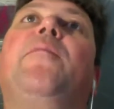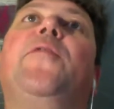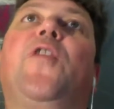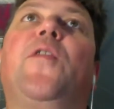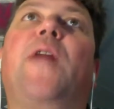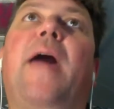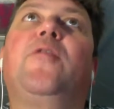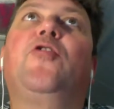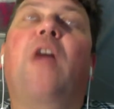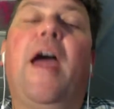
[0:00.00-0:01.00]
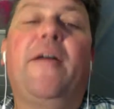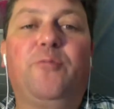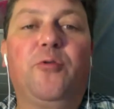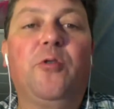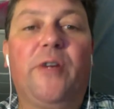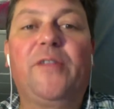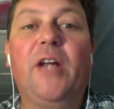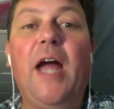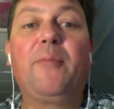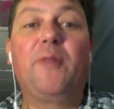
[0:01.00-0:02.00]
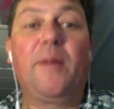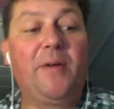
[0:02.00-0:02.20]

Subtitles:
so that craft breweries could operate.